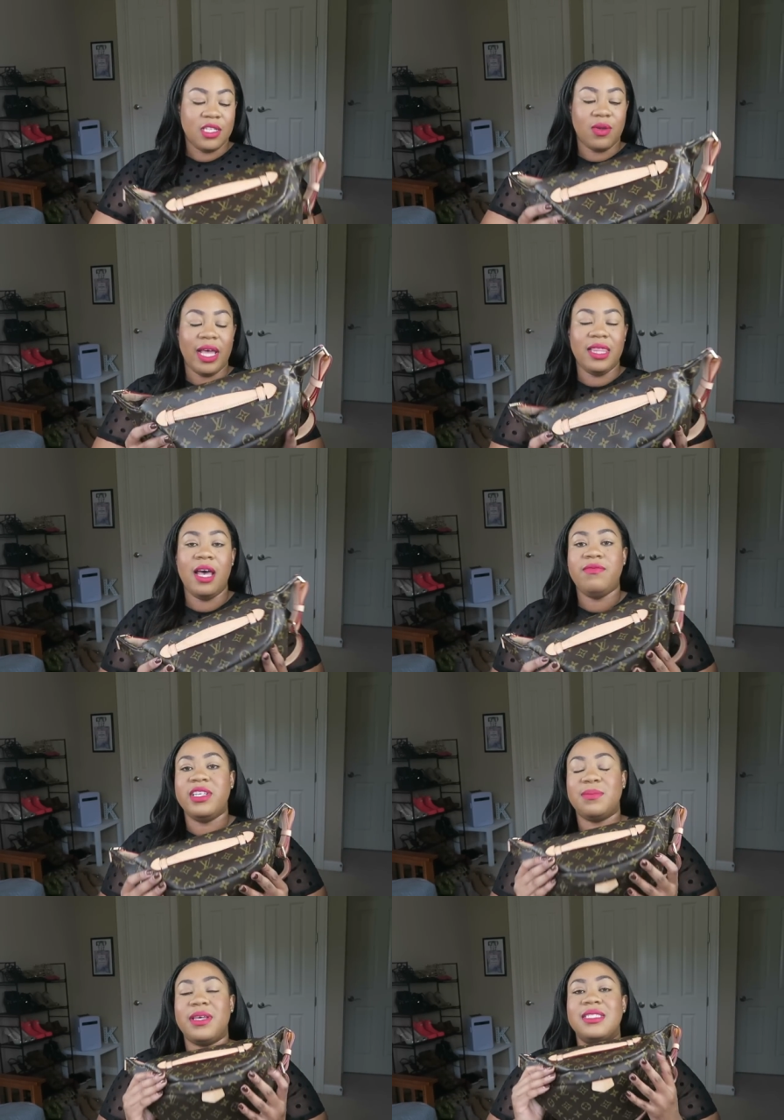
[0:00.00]
so I love
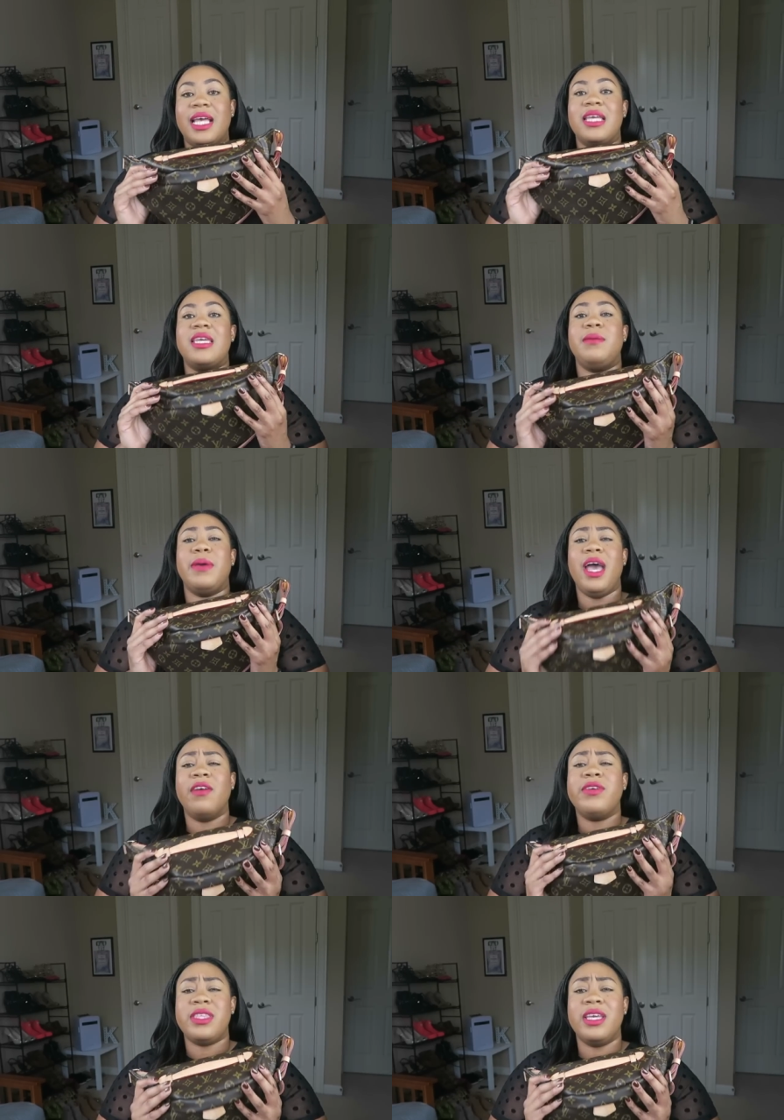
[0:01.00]
this because I can keep
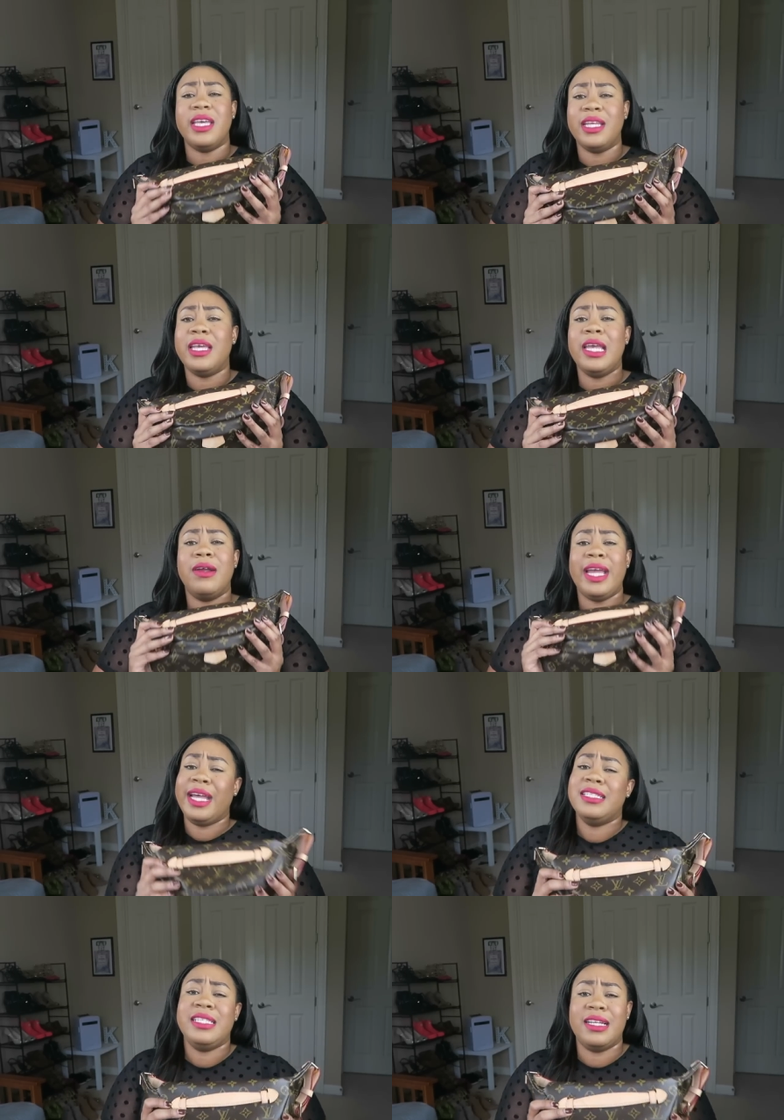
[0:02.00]
everything in here:
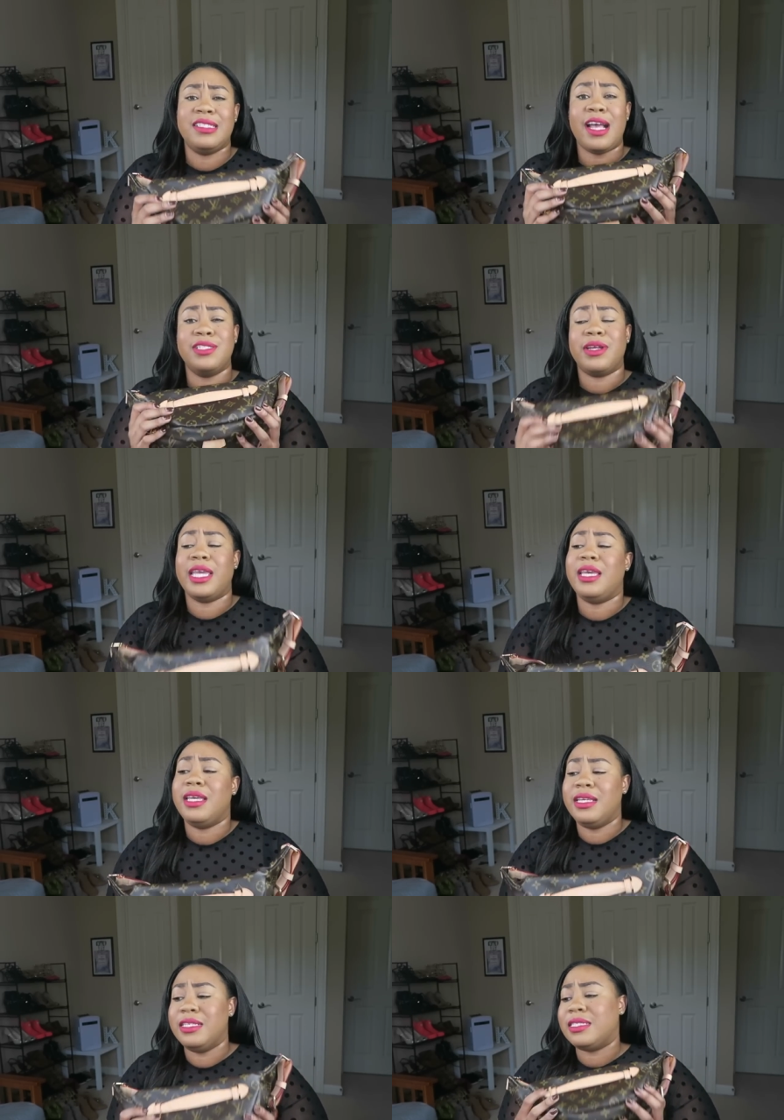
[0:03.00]
hand sanitizer,
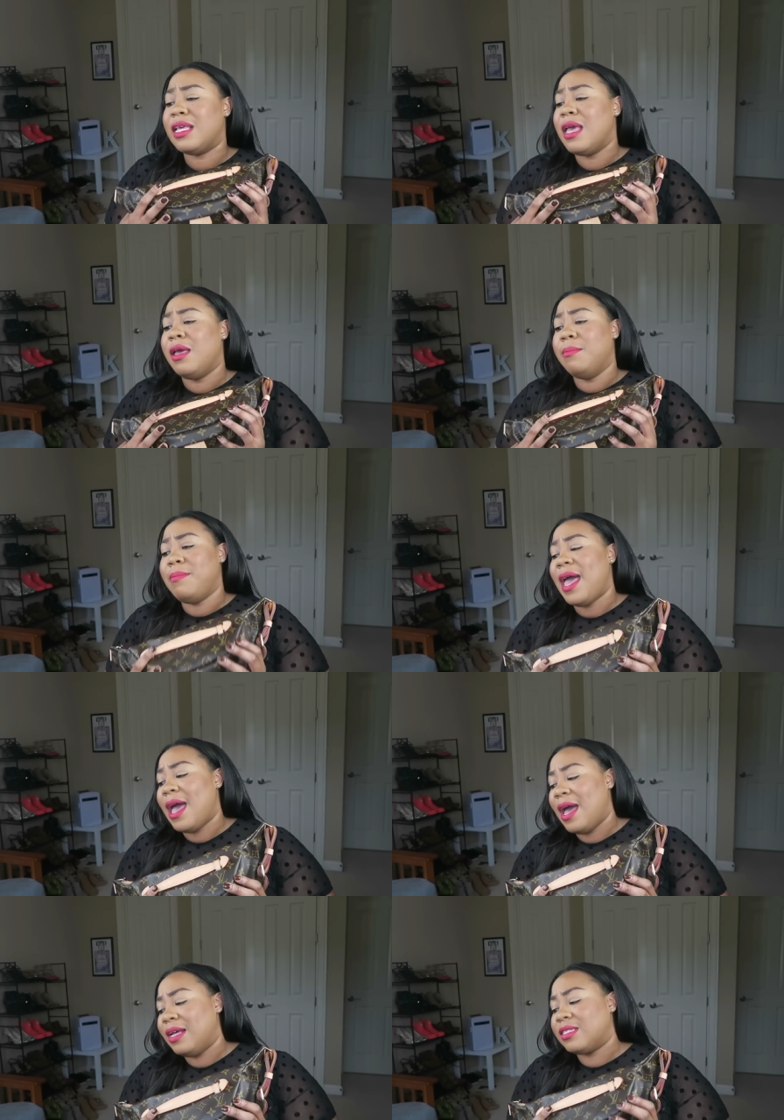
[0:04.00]
keys,
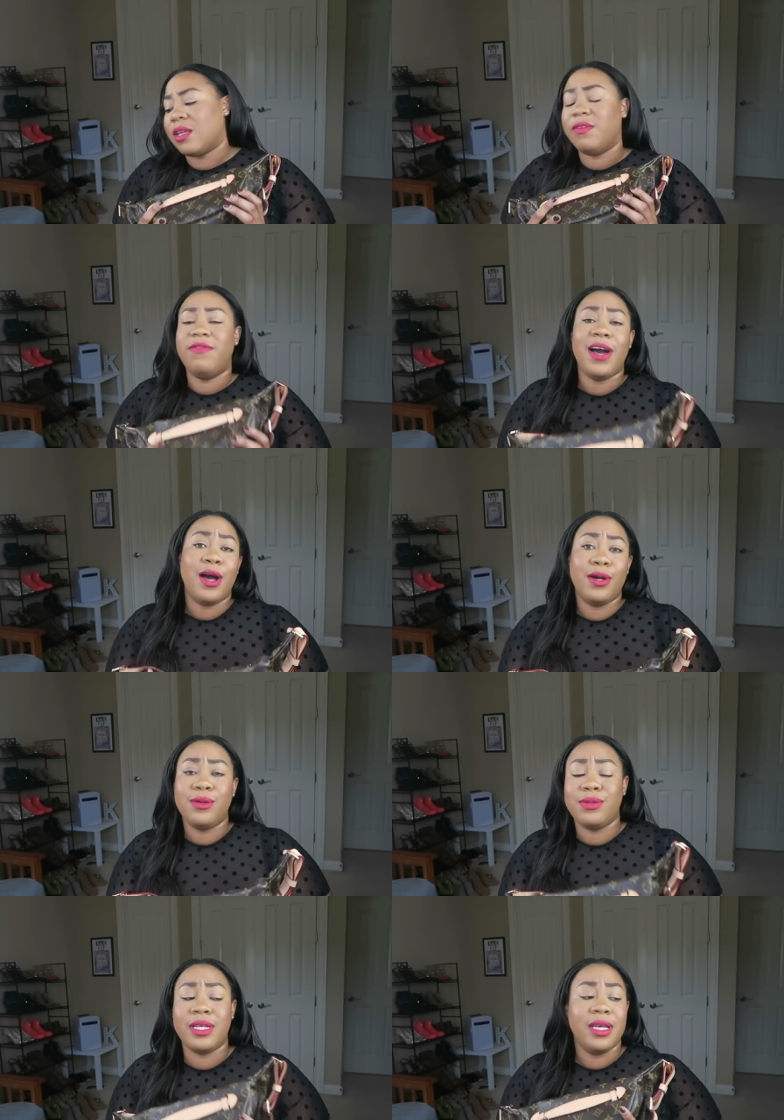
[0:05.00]
mask,
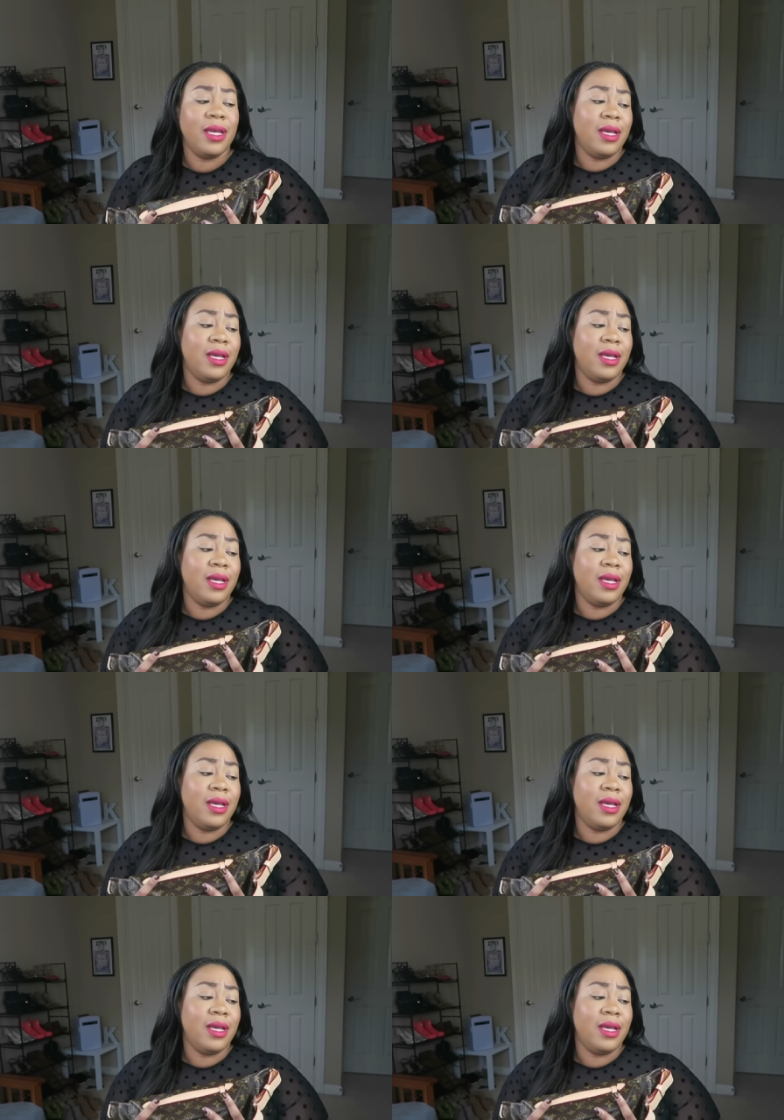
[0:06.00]
phone,